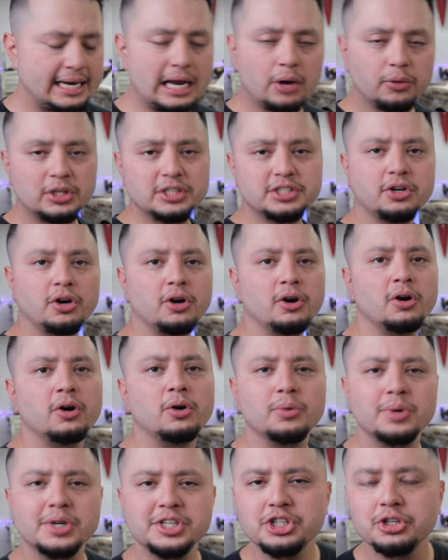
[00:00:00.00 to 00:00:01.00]
Now, this car
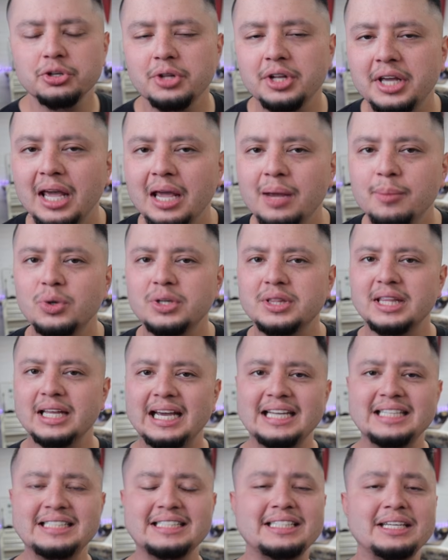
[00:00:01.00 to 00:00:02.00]
originally came with
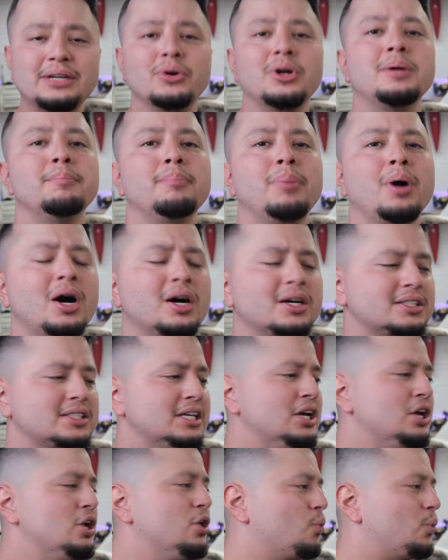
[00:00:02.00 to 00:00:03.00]
a steering box,
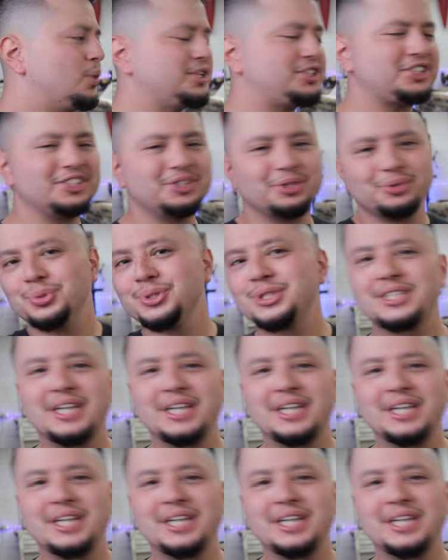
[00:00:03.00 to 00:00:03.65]
which was